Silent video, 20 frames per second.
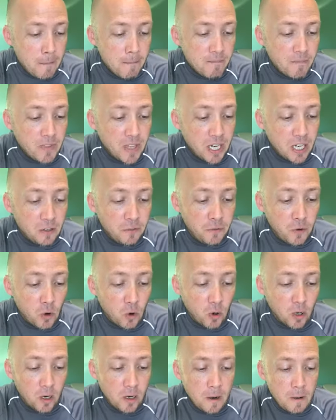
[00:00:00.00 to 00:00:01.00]

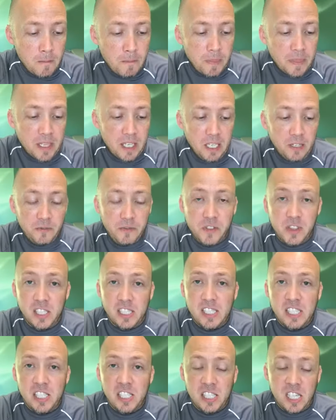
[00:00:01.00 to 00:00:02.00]
Therefore, if the
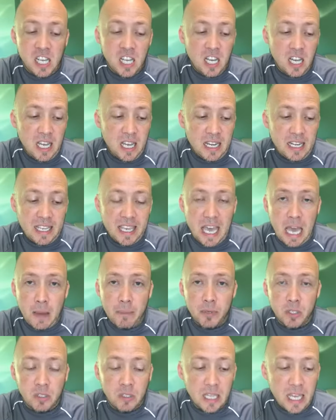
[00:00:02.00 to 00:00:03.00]
Son,
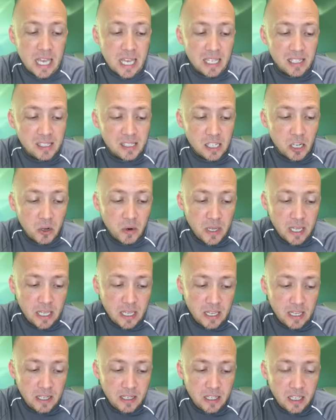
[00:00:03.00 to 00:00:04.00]
capital
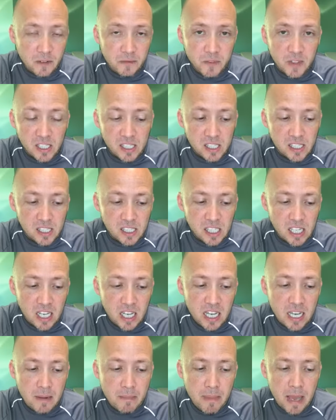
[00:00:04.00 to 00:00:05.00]
S-O-N, if the
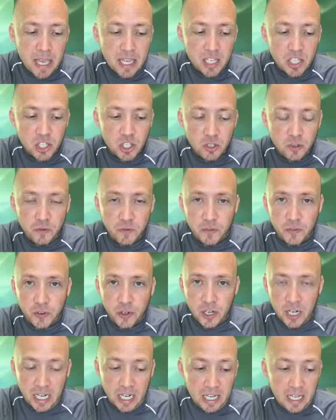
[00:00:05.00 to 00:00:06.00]
Son makes you
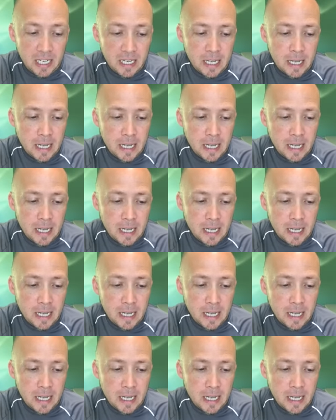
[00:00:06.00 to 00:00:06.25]
free,